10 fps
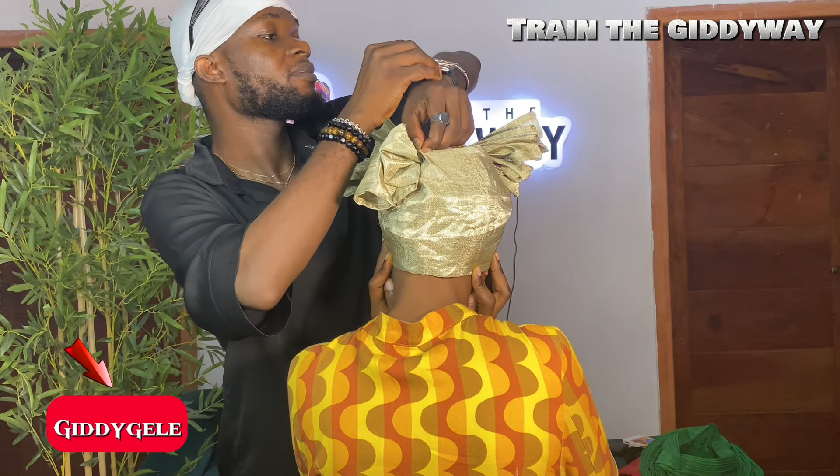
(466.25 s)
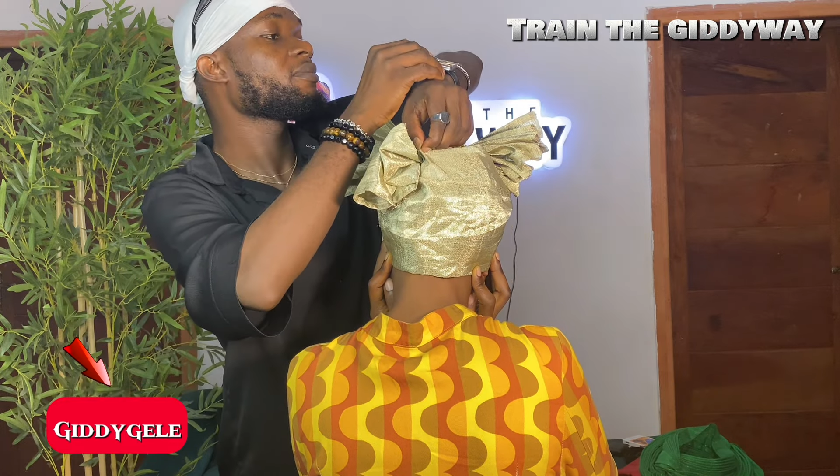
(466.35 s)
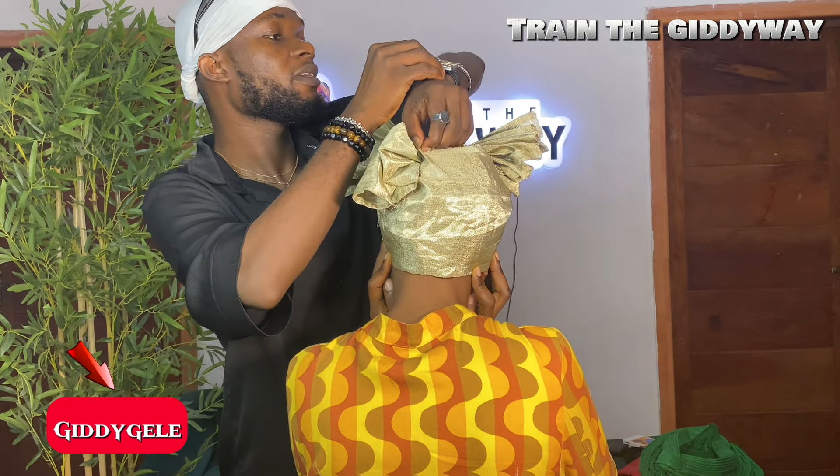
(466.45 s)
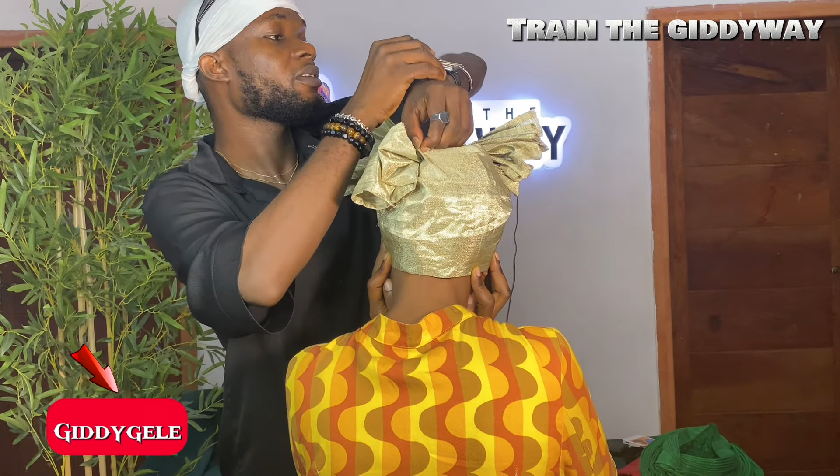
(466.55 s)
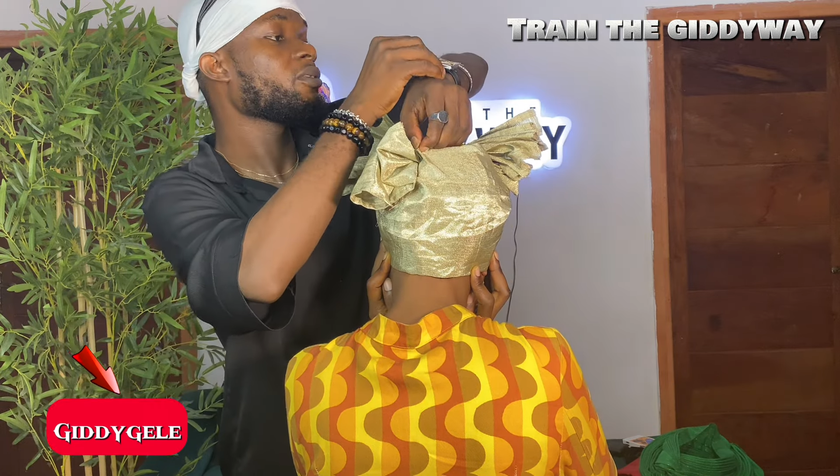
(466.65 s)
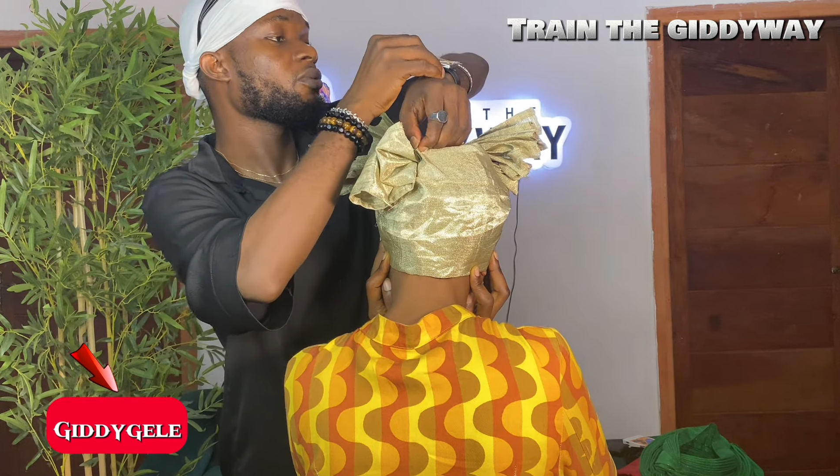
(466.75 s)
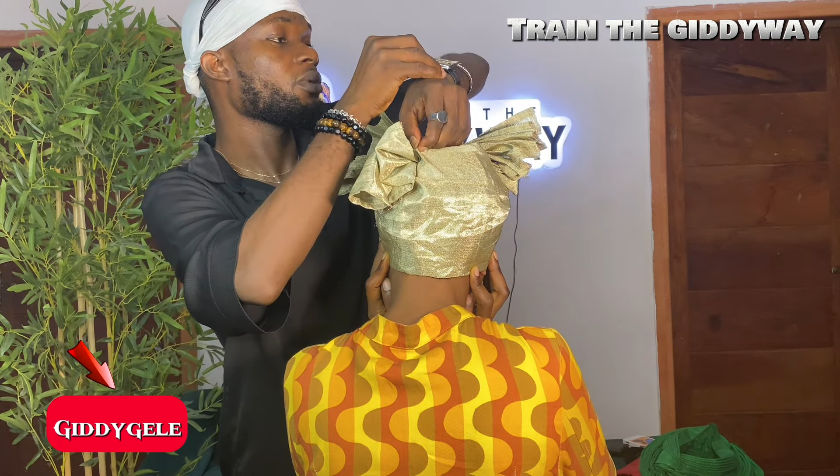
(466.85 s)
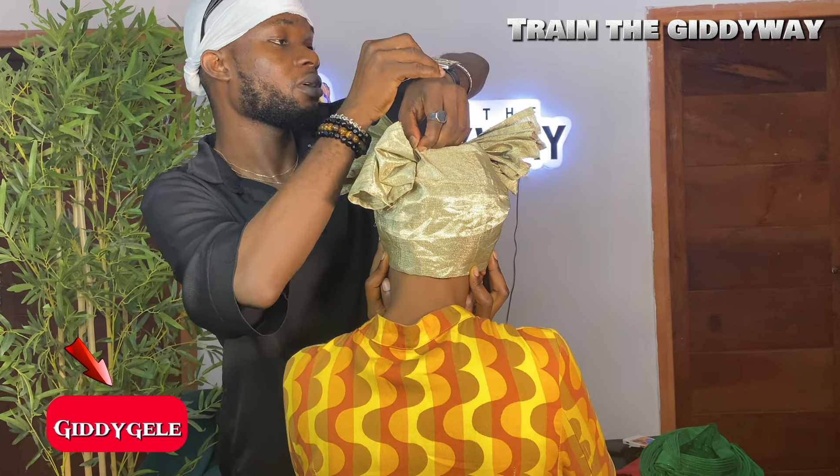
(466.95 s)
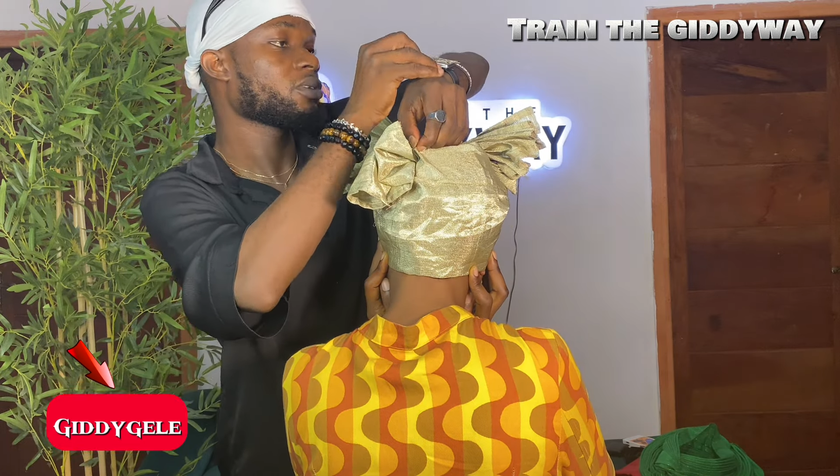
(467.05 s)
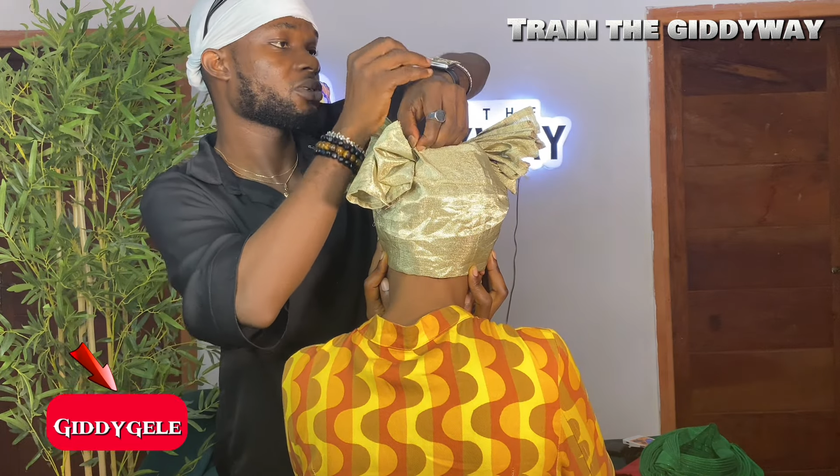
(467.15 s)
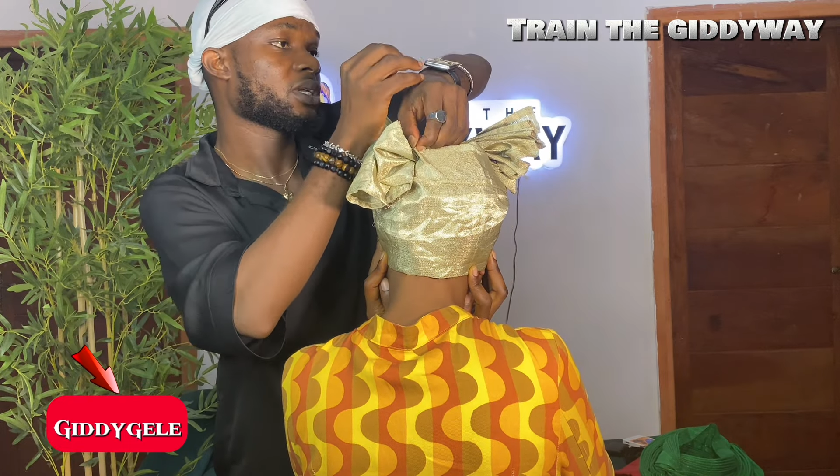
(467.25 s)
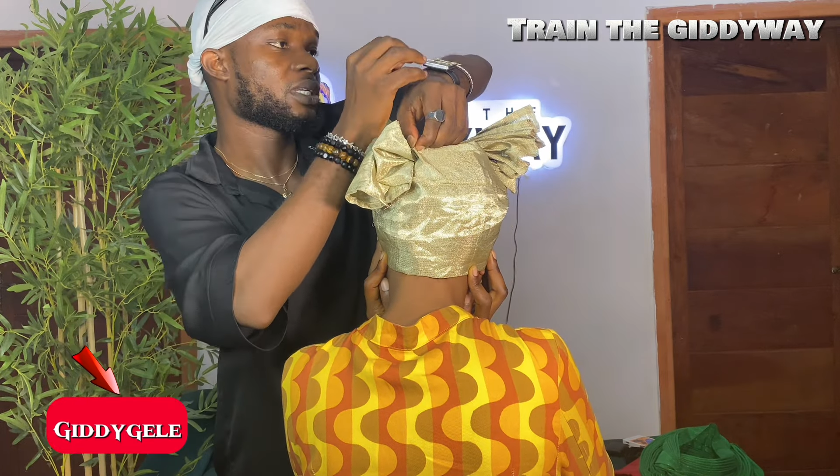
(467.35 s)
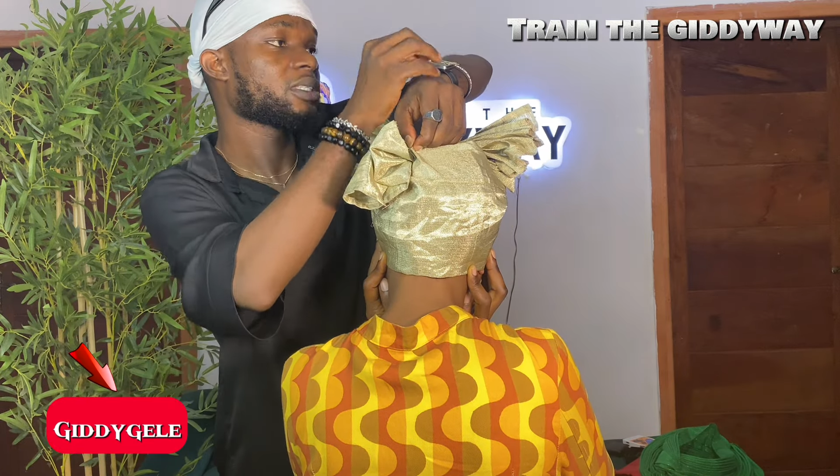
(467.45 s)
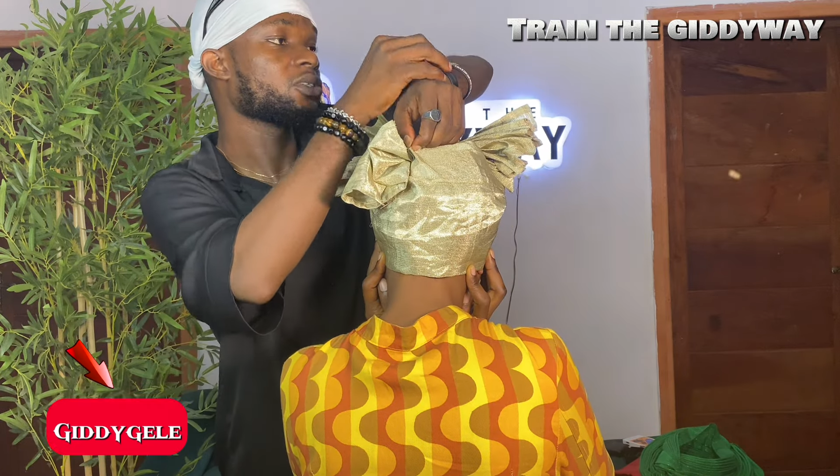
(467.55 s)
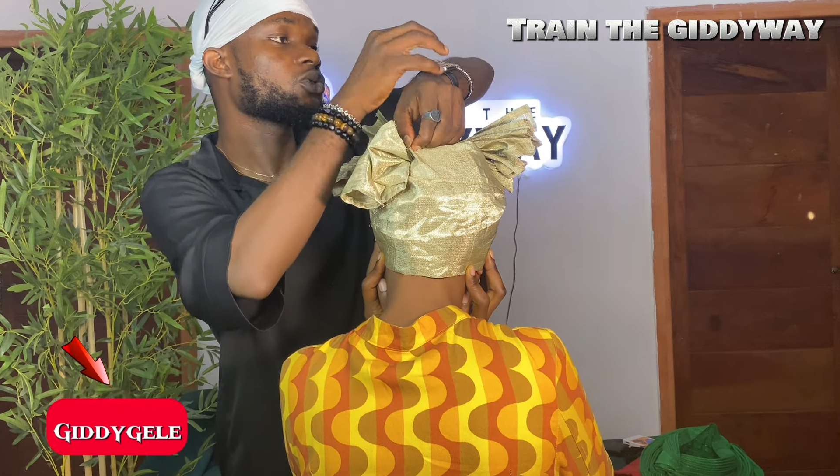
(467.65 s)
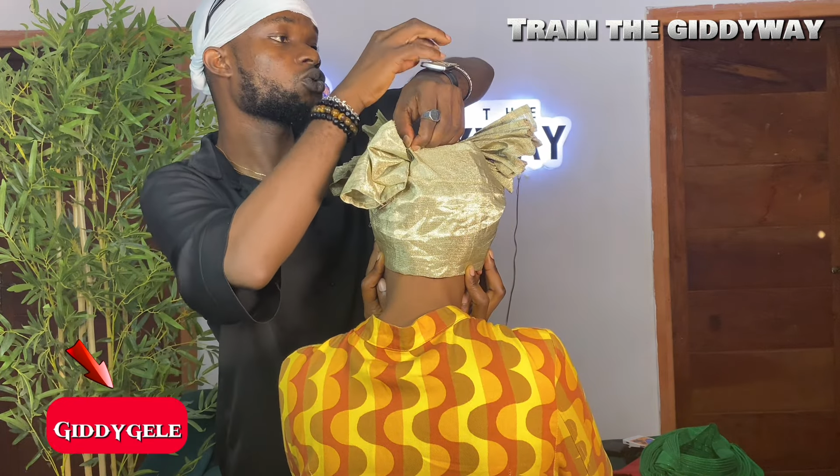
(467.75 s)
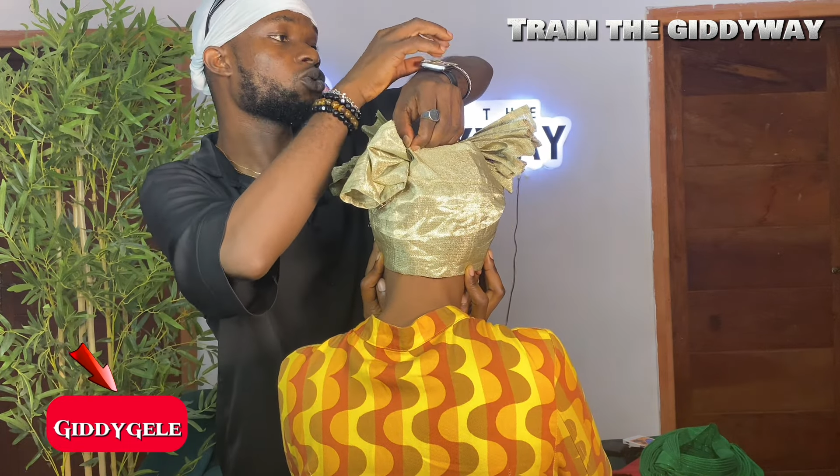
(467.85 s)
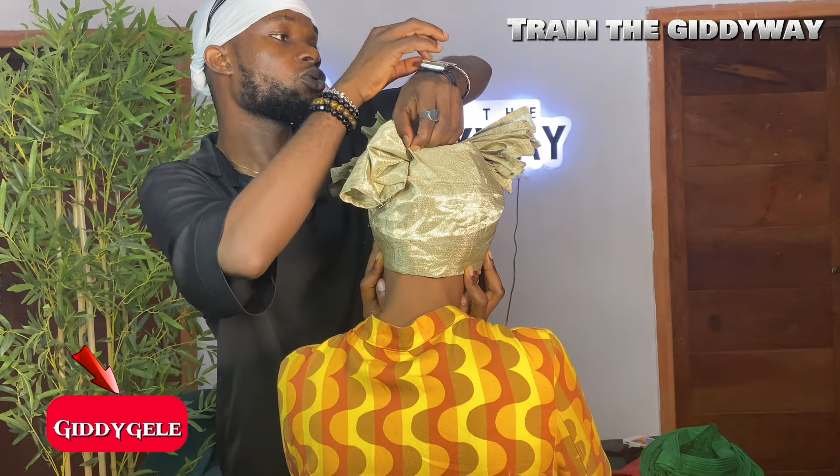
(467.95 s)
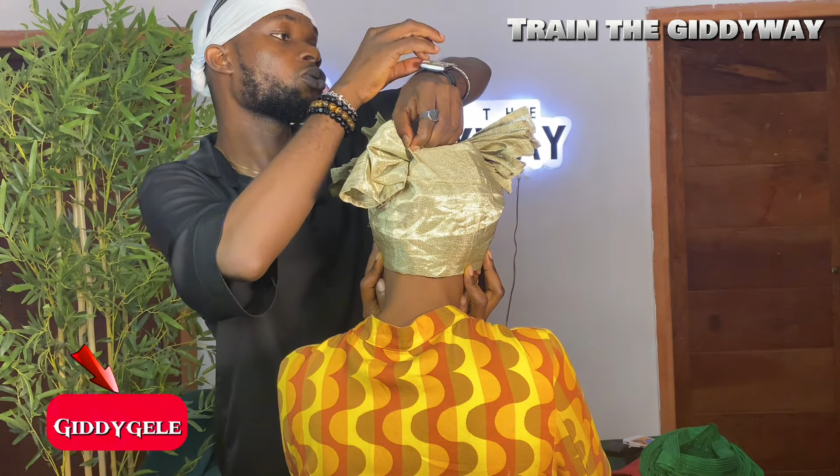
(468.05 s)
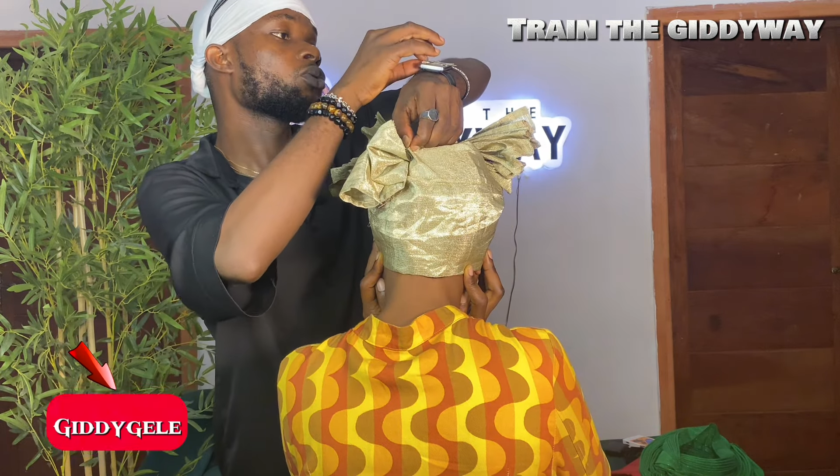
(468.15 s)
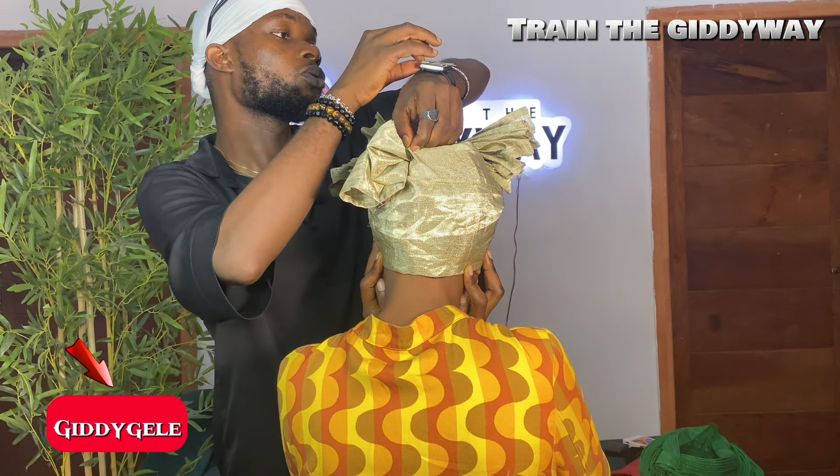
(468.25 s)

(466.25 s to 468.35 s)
very well so that it will